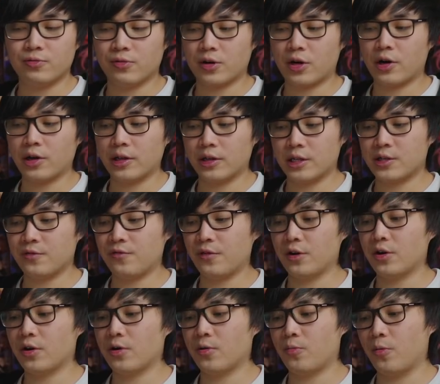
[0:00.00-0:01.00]
regarding this
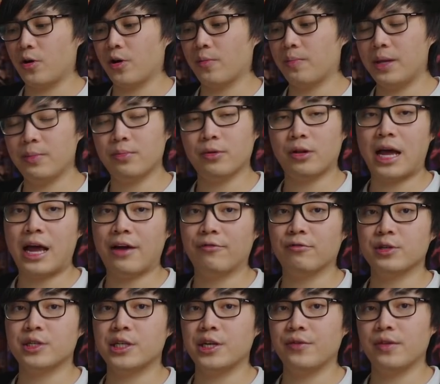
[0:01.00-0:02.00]
figure where people have
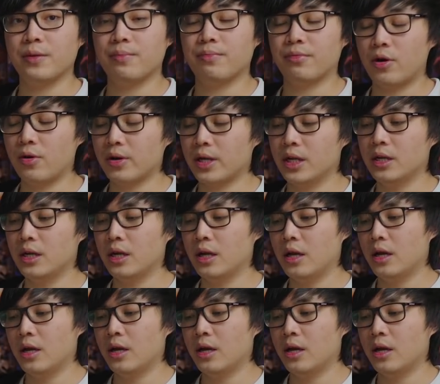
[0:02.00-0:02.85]
received it broken.